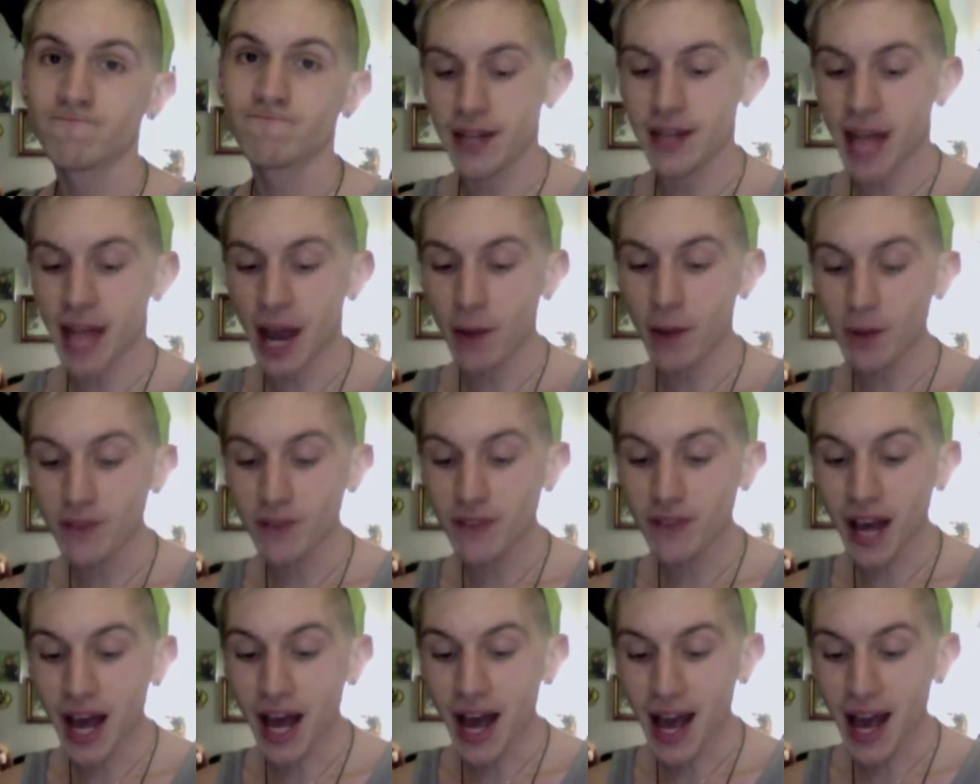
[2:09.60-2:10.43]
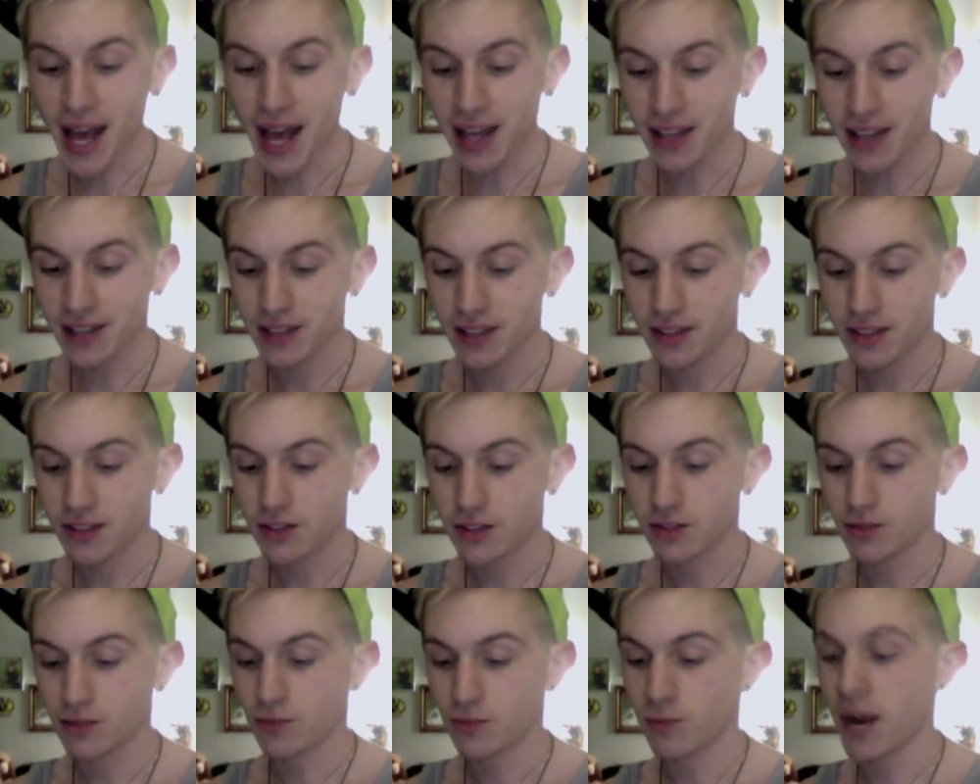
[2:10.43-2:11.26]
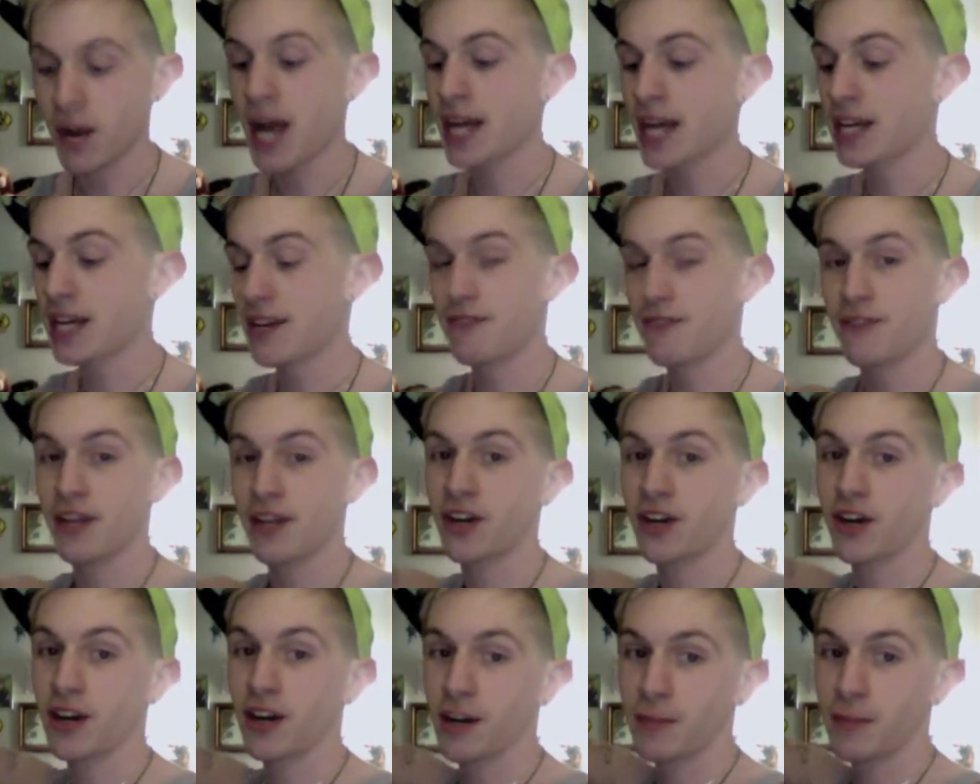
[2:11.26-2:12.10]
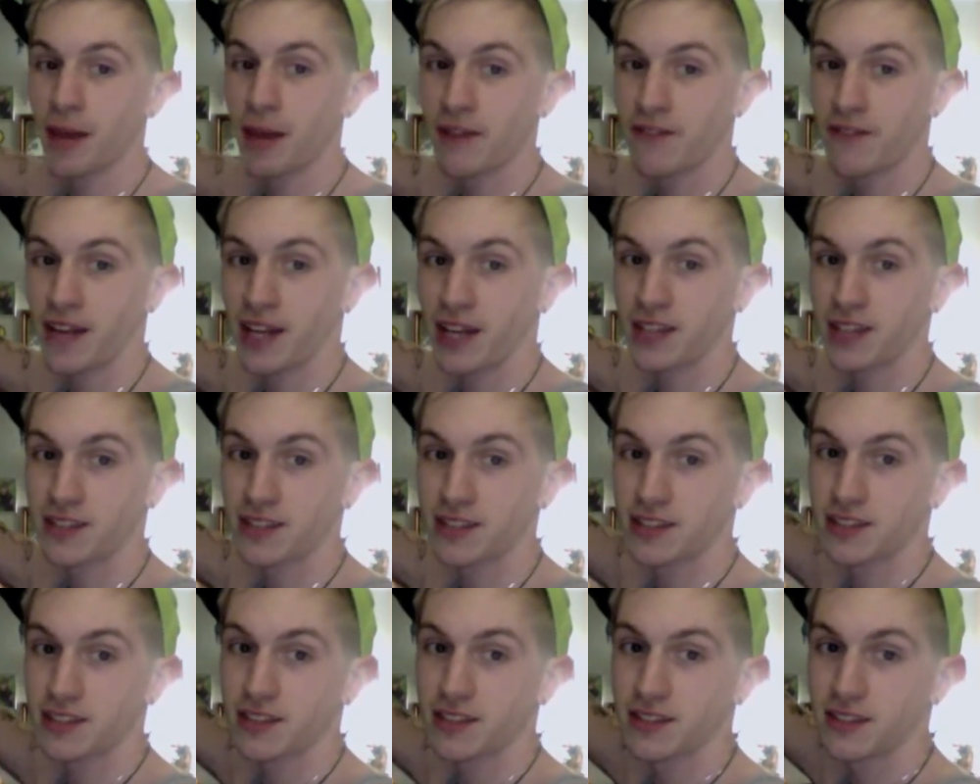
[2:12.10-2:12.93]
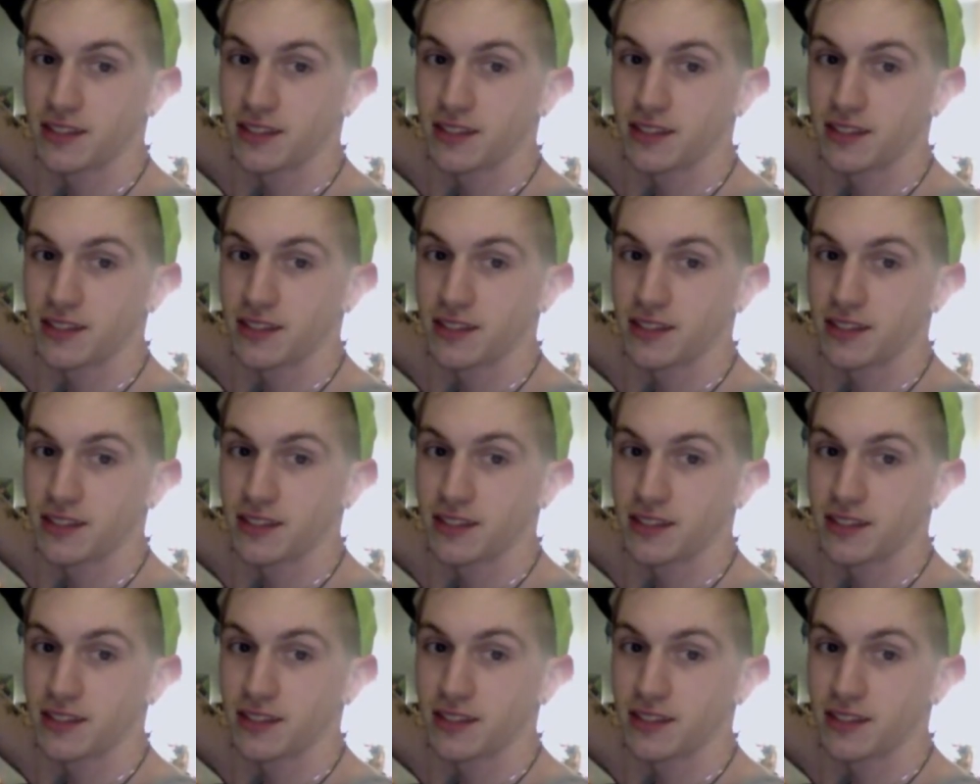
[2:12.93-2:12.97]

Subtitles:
Now we've got Raggedy Finger in my face.